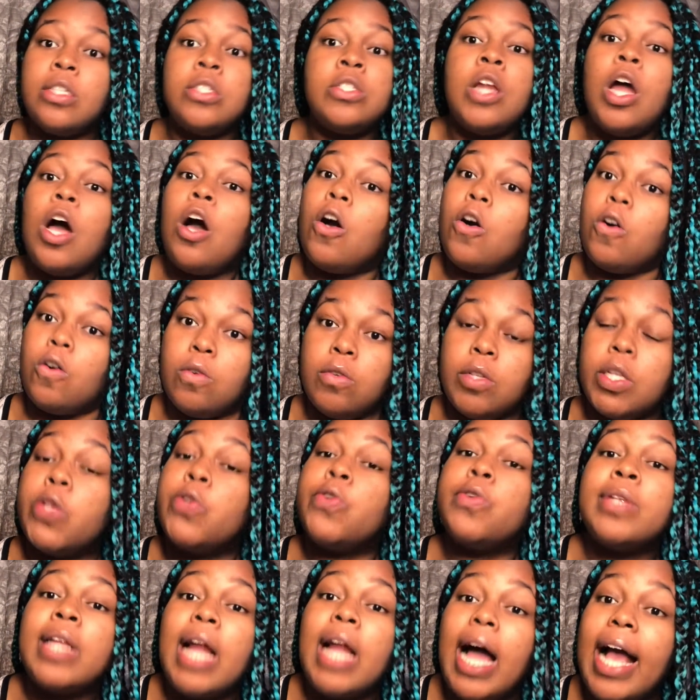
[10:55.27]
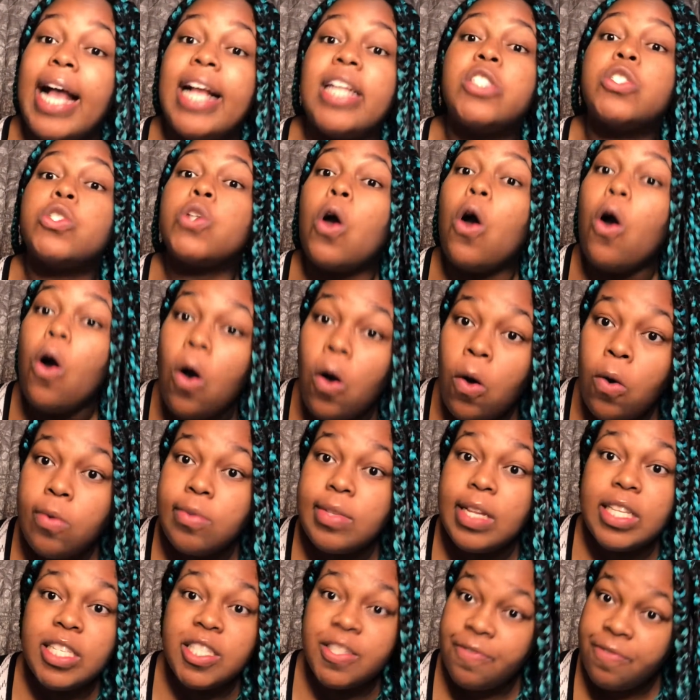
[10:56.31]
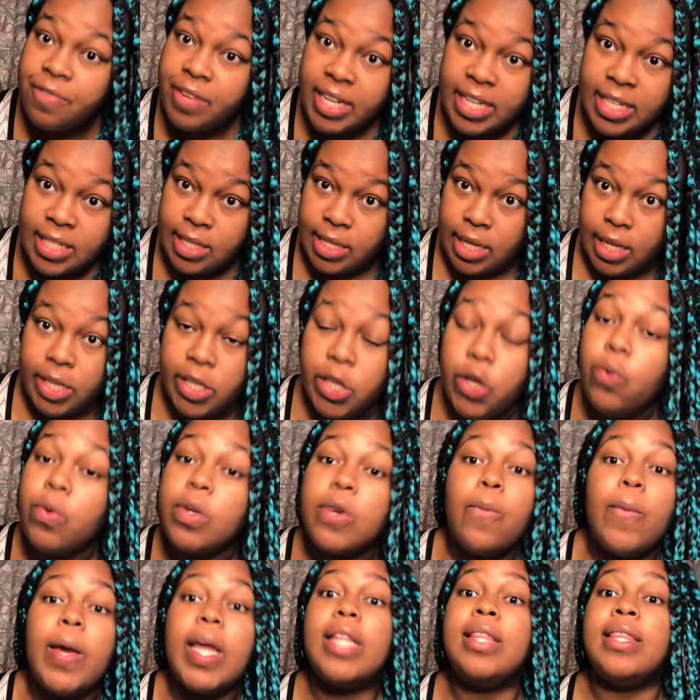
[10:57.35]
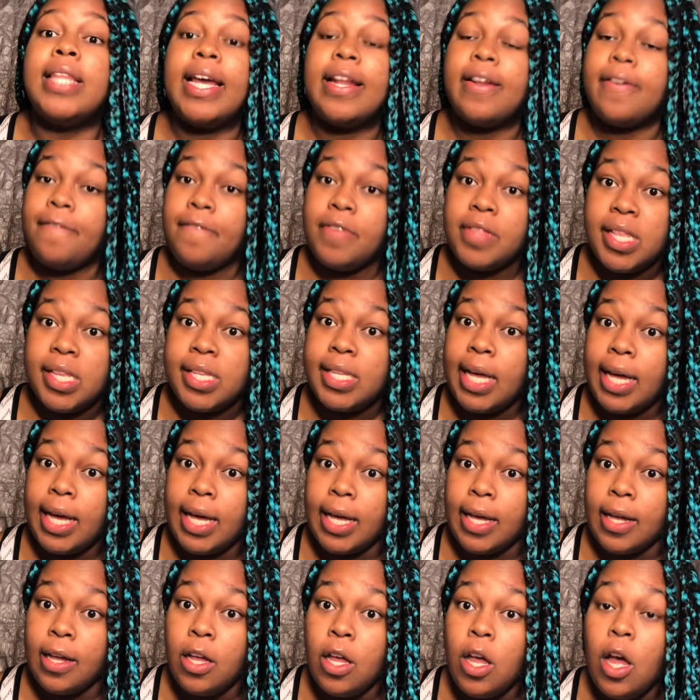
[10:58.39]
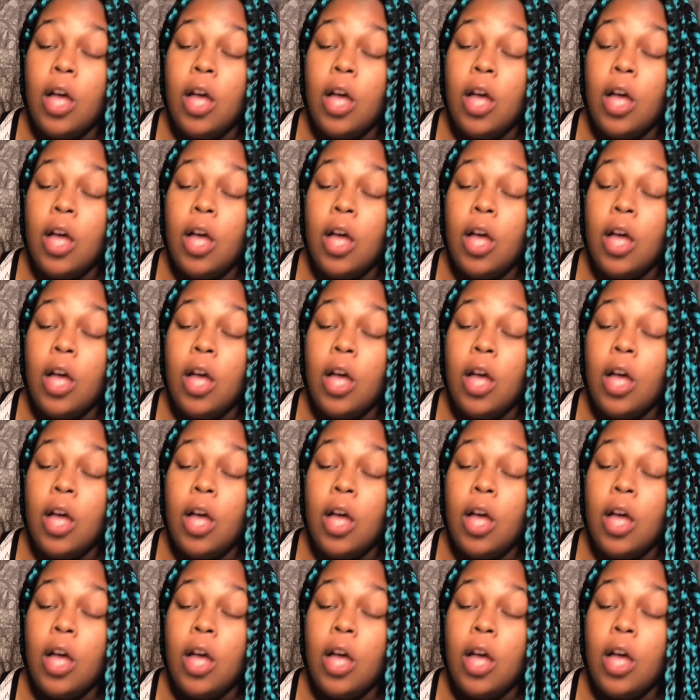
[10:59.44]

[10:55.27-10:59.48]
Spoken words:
No, you do not. It's cold. It's freezing. You want to wait later for the day.